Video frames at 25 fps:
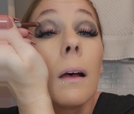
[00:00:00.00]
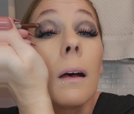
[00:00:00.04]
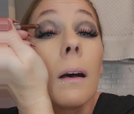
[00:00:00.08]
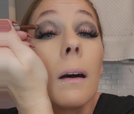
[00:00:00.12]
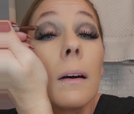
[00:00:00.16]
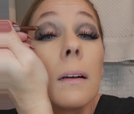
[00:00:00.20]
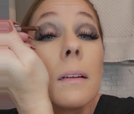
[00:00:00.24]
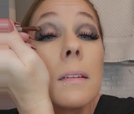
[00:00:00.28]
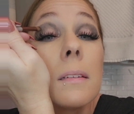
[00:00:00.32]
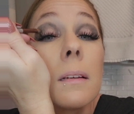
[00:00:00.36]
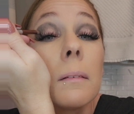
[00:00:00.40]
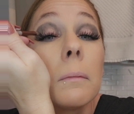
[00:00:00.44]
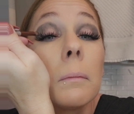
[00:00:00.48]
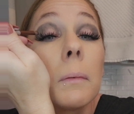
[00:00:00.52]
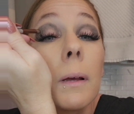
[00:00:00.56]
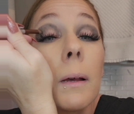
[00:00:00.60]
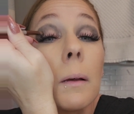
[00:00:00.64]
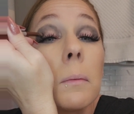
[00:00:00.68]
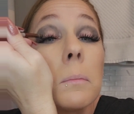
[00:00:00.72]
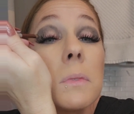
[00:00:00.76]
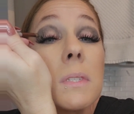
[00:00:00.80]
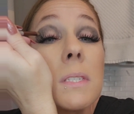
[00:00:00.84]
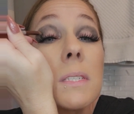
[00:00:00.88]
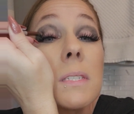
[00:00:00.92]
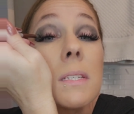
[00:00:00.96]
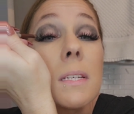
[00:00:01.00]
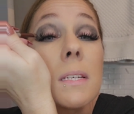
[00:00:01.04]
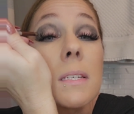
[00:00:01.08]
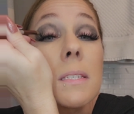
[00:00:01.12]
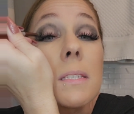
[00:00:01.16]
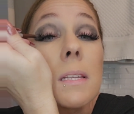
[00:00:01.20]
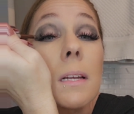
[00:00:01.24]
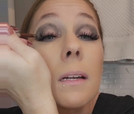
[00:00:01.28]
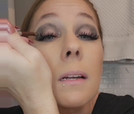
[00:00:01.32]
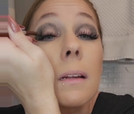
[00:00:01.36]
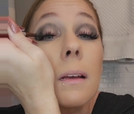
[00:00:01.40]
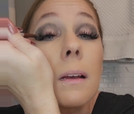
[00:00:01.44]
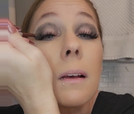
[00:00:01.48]
Sometimes
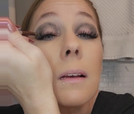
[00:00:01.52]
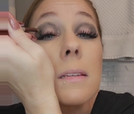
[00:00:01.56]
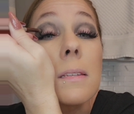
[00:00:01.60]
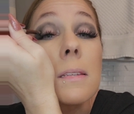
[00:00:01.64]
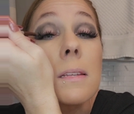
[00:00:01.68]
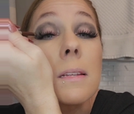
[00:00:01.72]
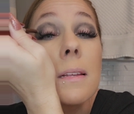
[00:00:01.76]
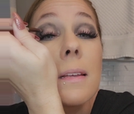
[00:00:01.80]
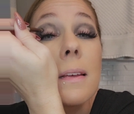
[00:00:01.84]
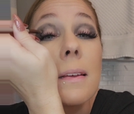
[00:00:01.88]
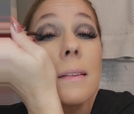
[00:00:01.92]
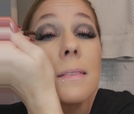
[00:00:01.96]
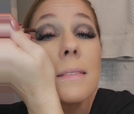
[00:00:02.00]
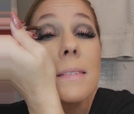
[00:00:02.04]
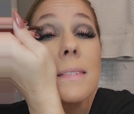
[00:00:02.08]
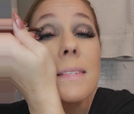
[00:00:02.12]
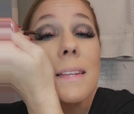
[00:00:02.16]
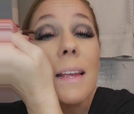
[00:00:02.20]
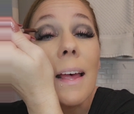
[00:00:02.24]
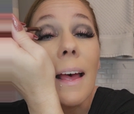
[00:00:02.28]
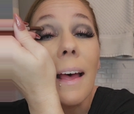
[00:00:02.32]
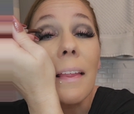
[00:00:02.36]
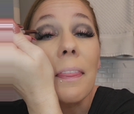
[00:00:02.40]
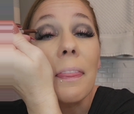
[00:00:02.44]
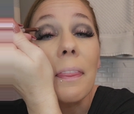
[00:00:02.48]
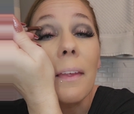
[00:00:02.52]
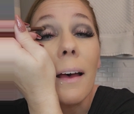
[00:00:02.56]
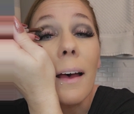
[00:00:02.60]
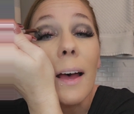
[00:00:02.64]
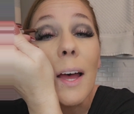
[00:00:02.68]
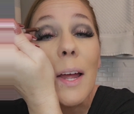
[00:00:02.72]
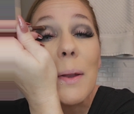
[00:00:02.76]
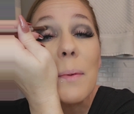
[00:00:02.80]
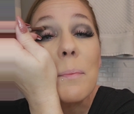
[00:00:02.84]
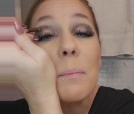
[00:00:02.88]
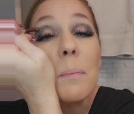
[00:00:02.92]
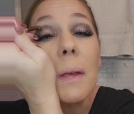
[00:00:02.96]
distant cousins at that,